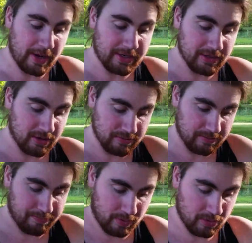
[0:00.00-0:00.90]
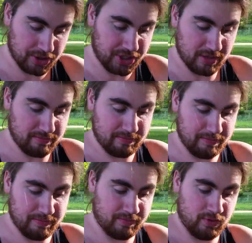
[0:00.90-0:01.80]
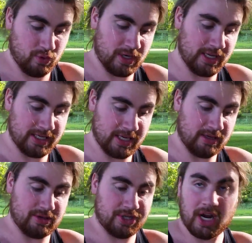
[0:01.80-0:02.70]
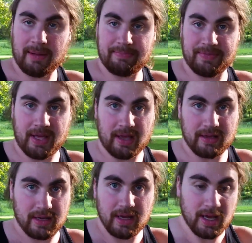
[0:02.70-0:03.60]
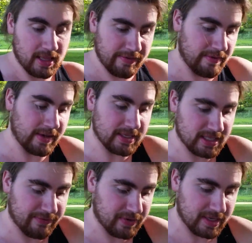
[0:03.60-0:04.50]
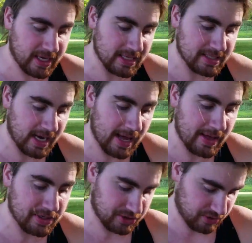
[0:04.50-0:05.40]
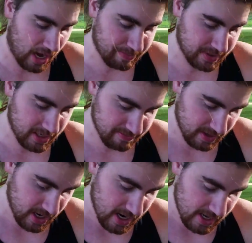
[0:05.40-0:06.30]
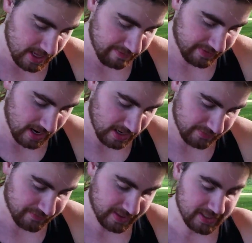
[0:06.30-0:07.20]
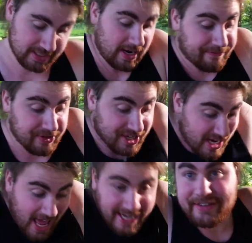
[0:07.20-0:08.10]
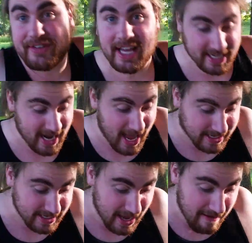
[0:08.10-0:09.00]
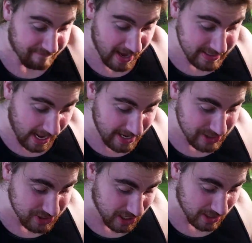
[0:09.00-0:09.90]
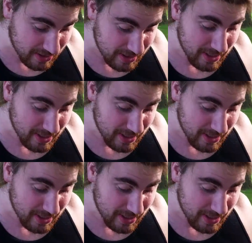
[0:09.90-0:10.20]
make your own bullshit, doodly-dink, shut up thing. They've even got stuff for the kids, Skylanders Trap Team. They've got freaking stuff for the Kinect, if you like Kinect. Fantasia.